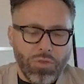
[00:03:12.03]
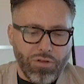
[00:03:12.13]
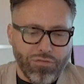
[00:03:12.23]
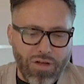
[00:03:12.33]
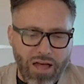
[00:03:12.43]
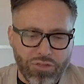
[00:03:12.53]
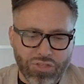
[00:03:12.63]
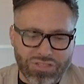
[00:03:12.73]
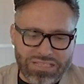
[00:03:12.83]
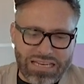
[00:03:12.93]
When the
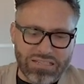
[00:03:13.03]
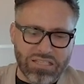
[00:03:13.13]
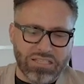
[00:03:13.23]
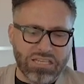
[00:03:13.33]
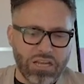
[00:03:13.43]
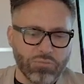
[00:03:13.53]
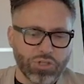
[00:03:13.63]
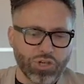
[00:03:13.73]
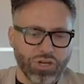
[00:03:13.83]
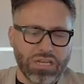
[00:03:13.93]
father sees the son
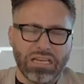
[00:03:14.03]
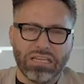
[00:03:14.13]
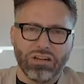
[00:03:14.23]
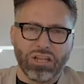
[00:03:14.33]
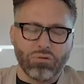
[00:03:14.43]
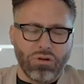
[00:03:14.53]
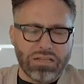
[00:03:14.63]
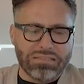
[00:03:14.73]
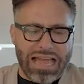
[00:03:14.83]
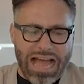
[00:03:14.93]
return, he literally
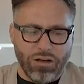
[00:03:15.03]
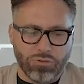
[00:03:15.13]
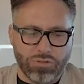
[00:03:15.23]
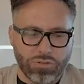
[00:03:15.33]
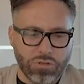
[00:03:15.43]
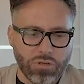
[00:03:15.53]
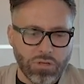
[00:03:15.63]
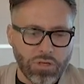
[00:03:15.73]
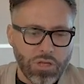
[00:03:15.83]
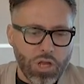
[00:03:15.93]
runs out.
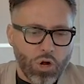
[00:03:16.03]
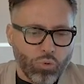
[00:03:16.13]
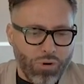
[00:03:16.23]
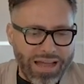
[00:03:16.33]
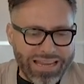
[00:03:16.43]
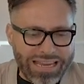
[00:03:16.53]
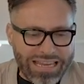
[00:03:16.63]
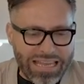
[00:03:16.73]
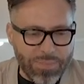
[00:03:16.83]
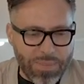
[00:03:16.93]

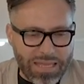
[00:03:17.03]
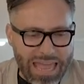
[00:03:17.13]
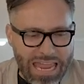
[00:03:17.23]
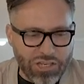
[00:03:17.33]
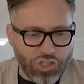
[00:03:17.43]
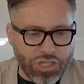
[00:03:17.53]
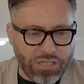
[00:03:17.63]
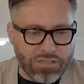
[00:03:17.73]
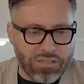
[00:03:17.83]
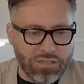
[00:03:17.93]
Running in the
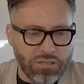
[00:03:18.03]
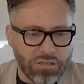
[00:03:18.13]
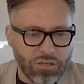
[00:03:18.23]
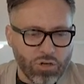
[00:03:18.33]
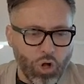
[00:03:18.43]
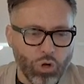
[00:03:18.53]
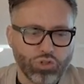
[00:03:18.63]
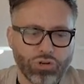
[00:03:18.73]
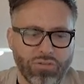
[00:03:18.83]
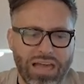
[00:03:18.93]
ancient
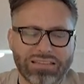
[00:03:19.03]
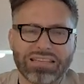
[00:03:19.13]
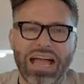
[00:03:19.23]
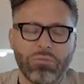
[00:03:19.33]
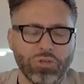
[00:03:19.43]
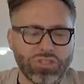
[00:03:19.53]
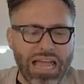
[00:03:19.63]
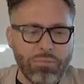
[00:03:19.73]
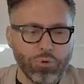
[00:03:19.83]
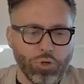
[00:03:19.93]
culture of that time was
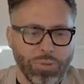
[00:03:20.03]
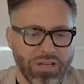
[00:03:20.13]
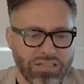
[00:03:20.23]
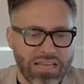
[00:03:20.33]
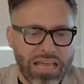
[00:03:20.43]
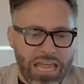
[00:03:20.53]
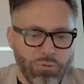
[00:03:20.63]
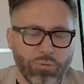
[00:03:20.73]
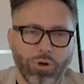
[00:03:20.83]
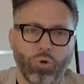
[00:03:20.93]
taboo, because
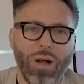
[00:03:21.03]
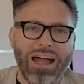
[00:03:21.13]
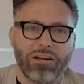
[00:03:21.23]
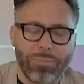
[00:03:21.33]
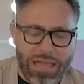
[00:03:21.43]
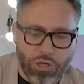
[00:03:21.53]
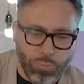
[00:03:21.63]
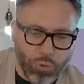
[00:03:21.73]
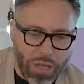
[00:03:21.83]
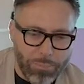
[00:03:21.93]
it would require a man
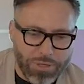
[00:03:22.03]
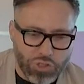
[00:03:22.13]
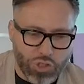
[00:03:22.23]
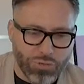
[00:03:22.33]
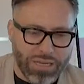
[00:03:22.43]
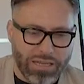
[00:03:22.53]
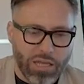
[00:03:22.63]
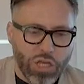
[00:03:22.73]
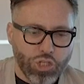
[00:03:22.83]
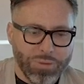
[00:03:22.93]
to pull up his
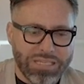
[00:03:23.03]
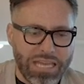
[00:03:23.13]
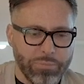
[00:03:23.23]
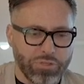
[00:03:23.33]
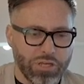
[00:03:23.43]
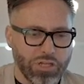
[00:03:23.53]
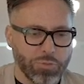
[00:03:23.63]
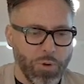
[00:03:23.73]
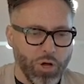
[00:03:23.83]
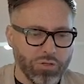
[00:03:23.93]
tunic to his hips and
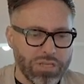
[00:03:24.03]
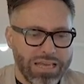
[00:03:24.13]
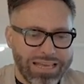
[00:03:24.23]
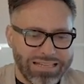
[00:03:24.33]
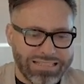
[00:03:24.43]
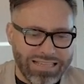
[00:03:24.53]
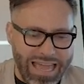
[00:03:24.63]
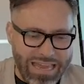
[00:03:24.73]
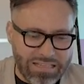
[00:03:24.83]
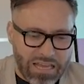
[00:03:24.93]
expose his
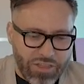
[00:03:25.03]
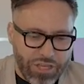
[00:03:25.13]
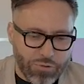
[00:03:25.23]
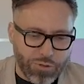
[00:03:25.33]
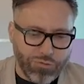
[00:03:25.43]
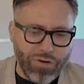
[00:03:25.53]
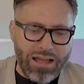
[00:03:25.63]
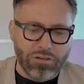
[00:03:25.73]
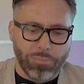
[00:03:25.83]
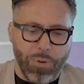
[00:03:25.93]
legs. This was
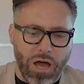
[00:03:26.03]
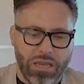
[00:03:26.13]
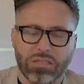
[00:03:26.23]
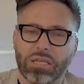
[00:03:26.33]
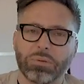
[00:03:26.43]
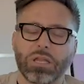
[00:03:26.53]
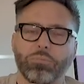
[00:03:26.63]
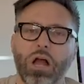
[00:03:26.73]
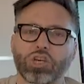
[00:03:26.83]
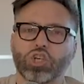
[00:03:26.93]
frowned upon. It
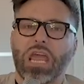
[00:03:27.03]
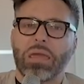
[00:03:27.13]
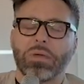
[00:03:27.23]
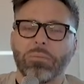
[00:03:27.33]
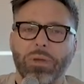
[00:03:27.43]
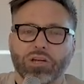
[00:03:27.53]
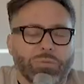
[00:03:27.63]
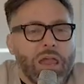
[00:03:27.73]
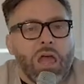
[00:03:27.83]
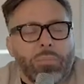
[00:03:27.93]
typically brought shame and
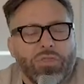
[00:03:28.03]
embarrassment.